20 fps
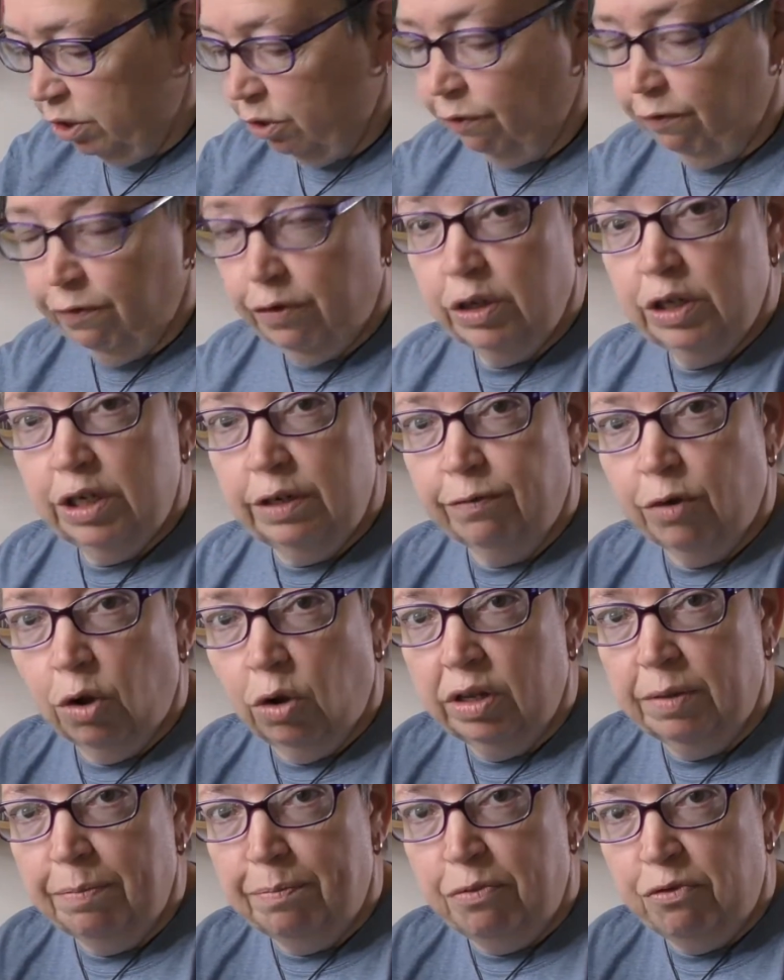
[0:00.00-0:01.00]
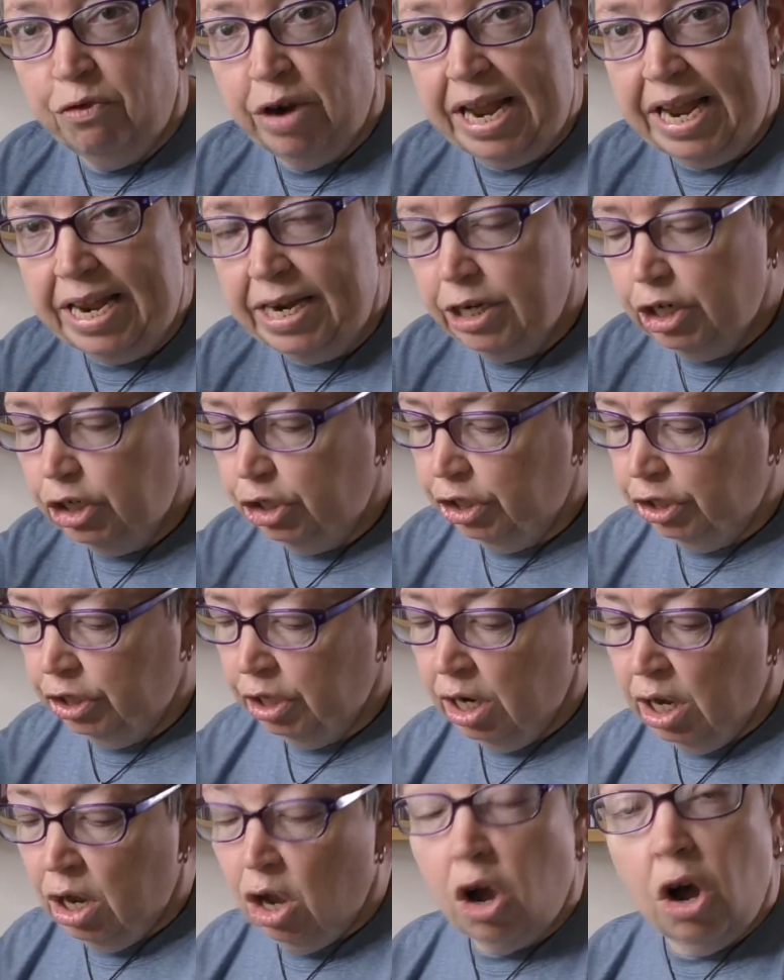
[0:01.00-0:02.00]
So first of all, the
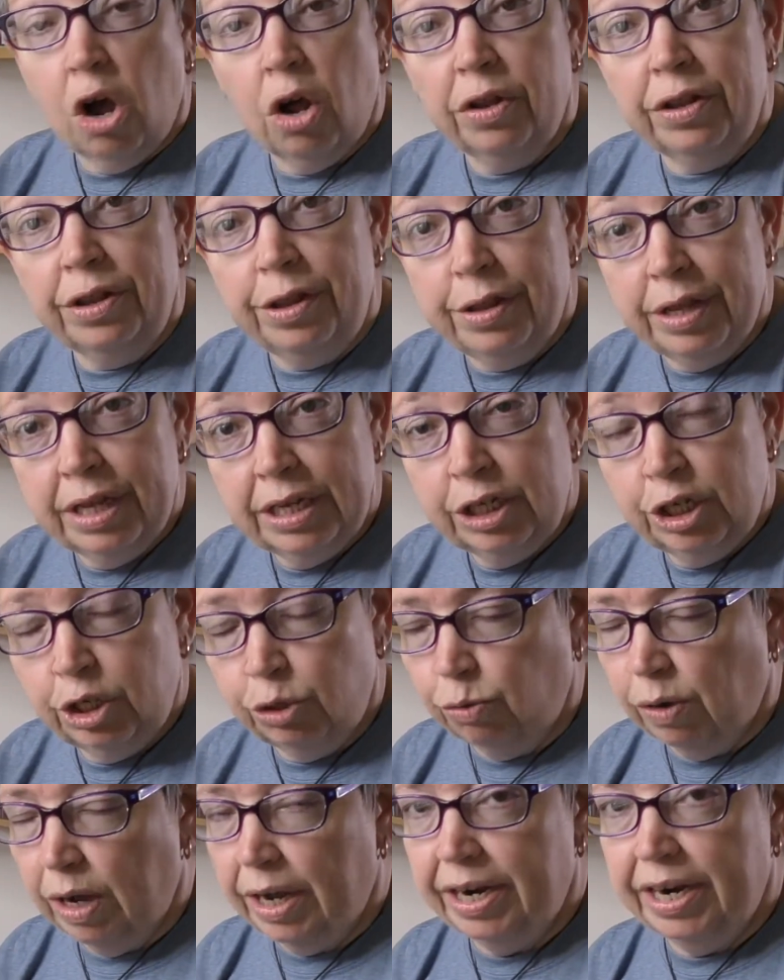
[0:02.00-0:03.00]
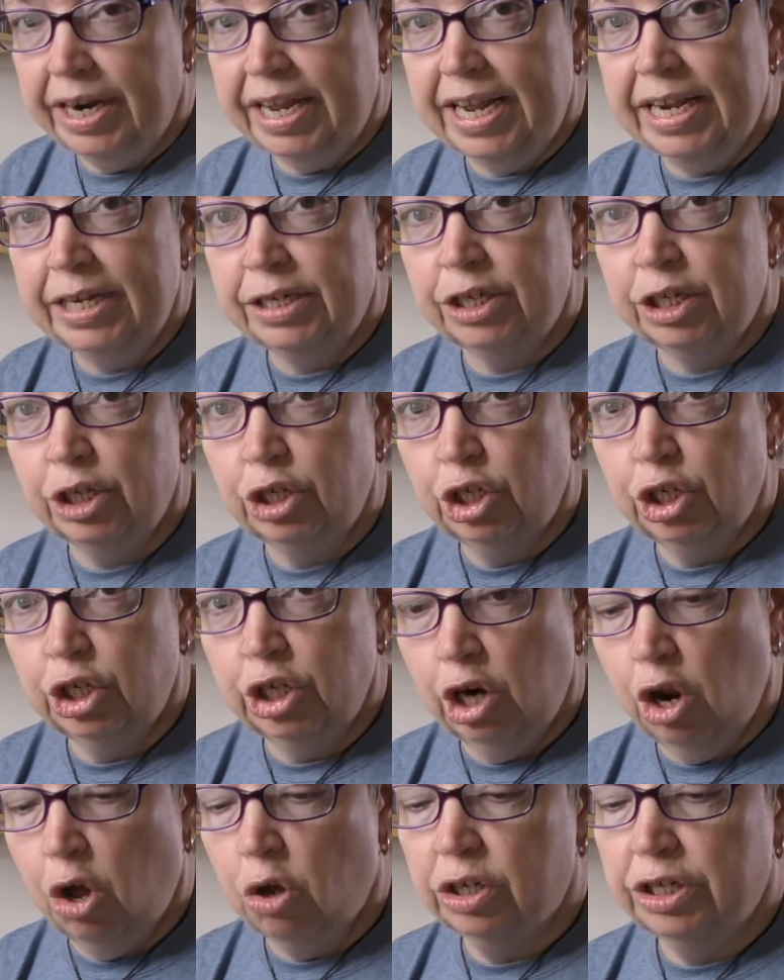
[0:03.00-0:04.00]
bridge, on this one, it's a
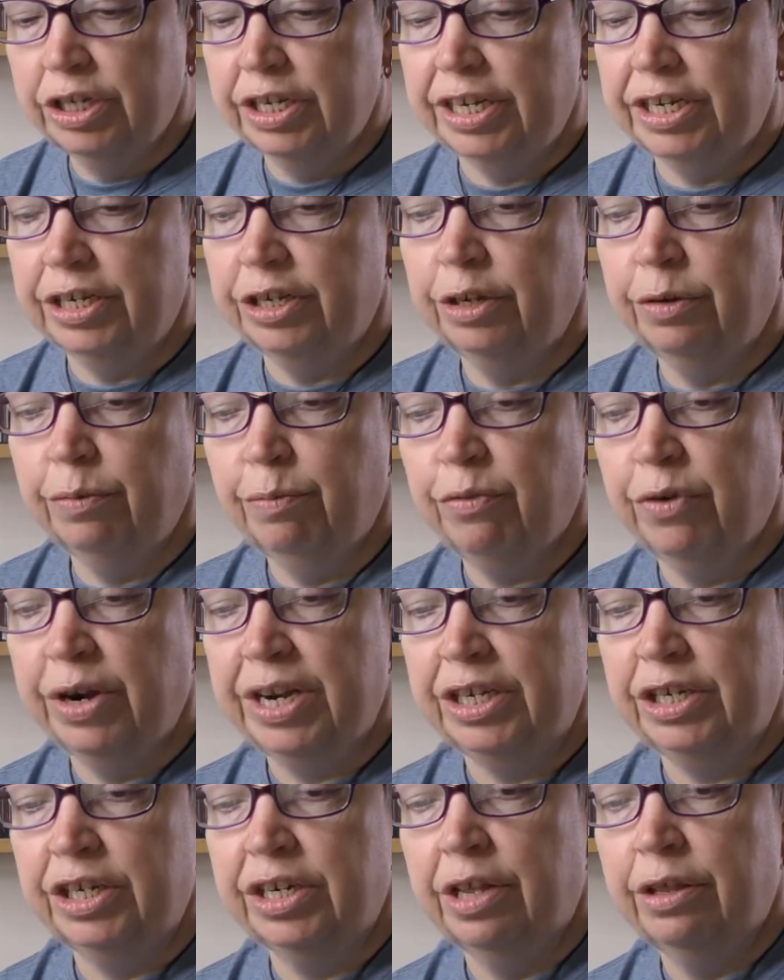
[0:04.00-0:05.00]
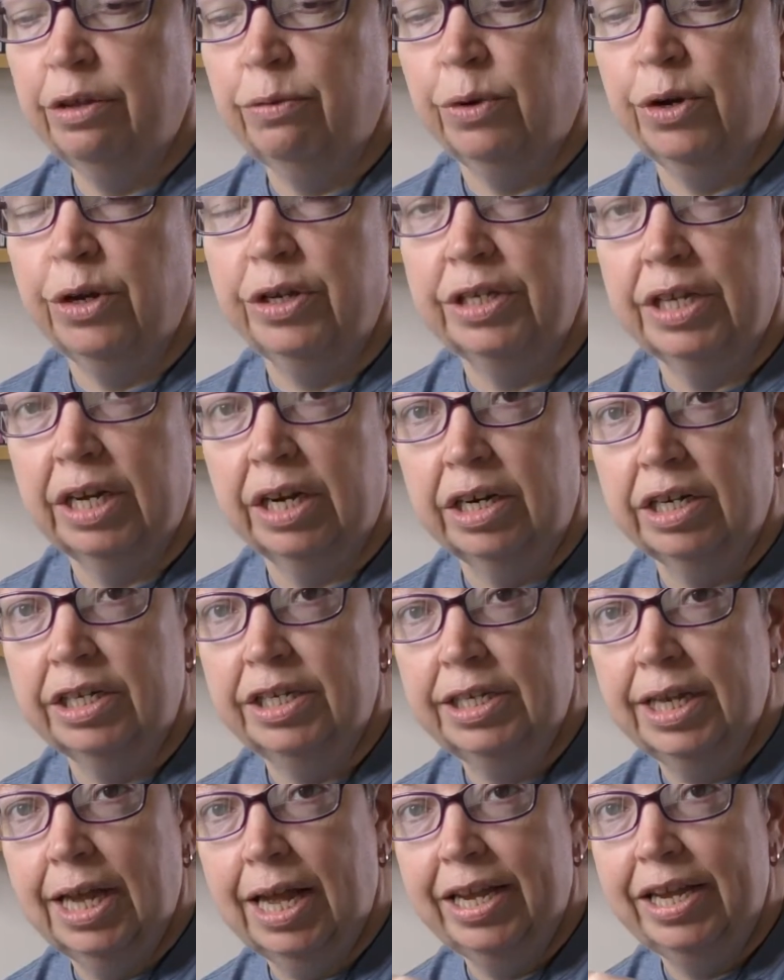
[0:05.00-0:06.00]
slotted bridge. In other words, I'm
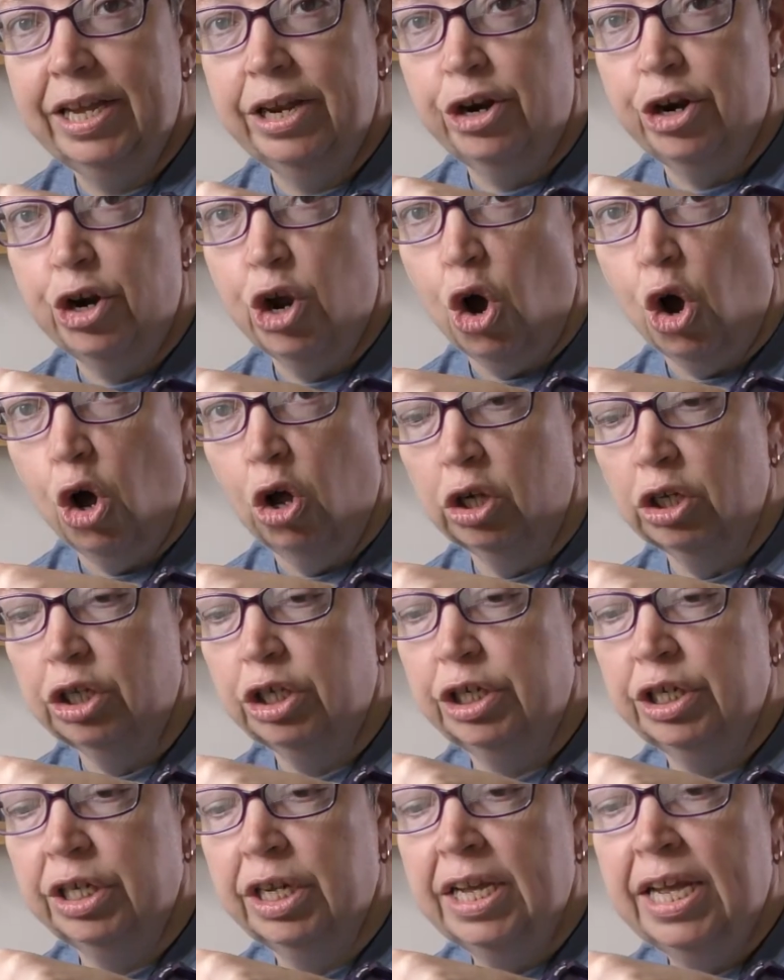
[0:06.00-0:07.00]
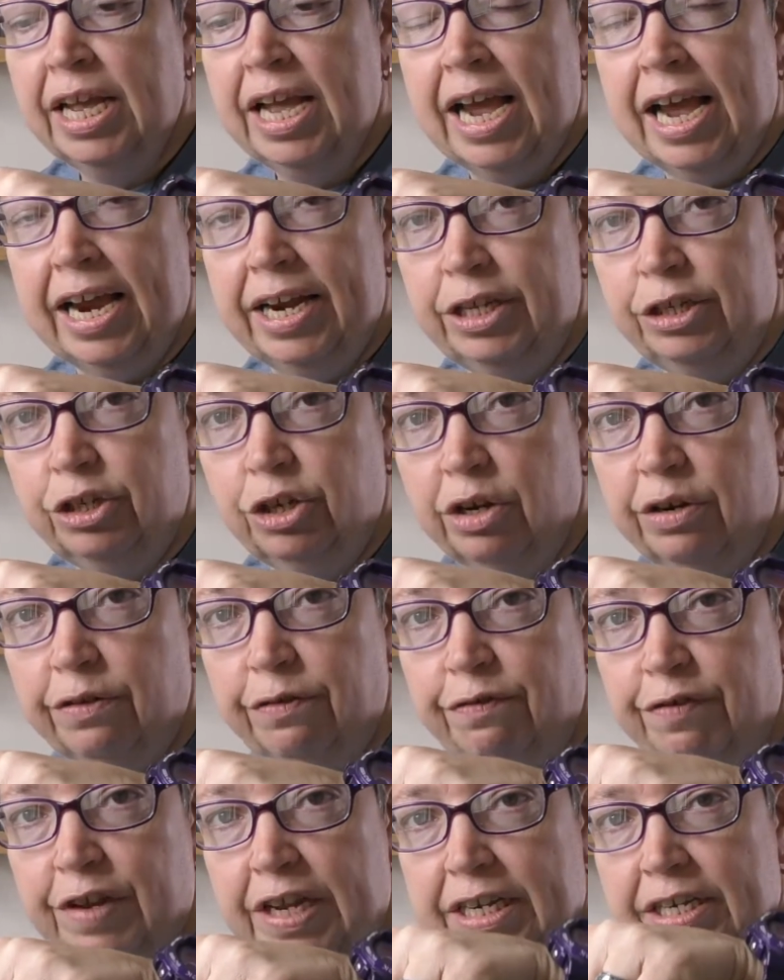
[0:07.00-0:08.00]
going to tie a knot and it's going to
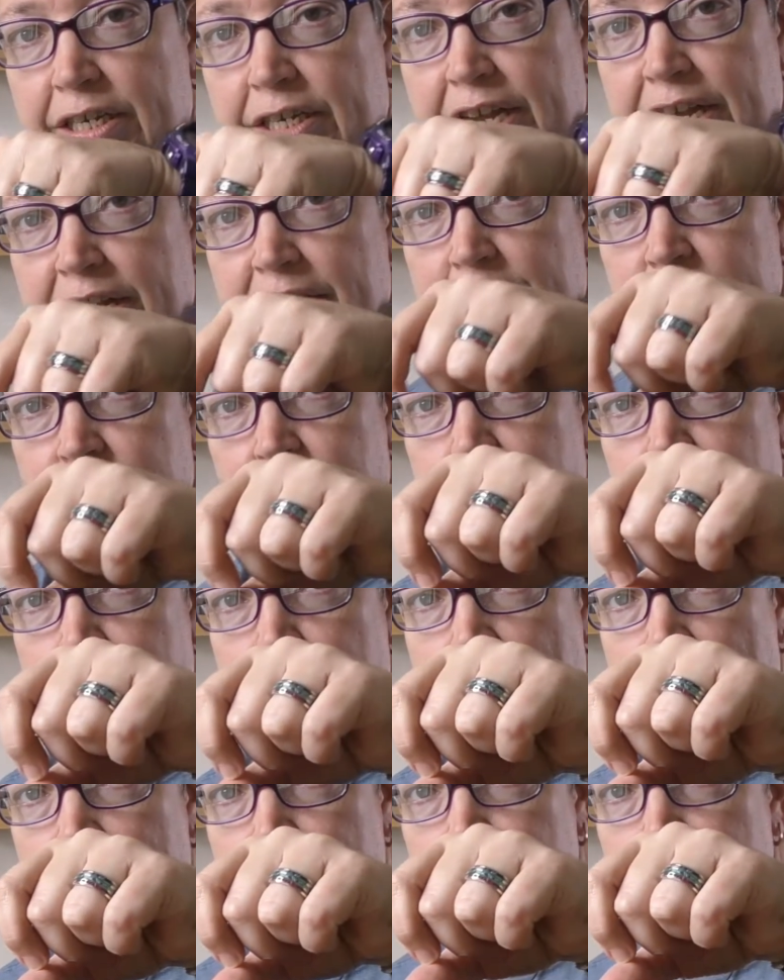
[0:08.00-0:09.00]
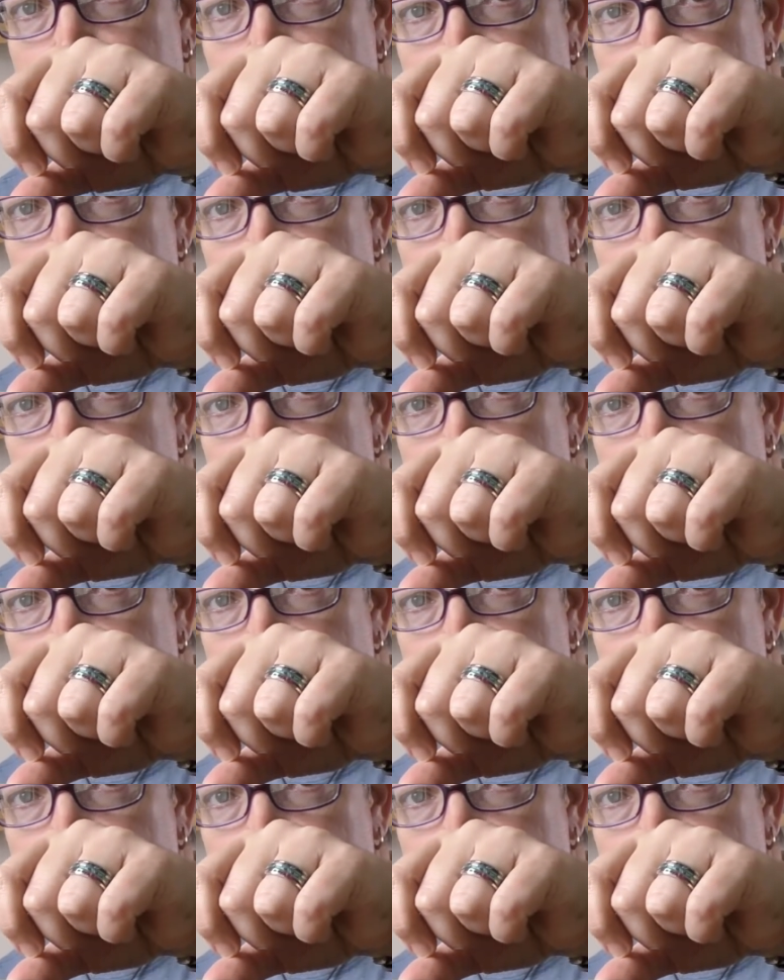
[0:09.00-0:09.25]
fit into that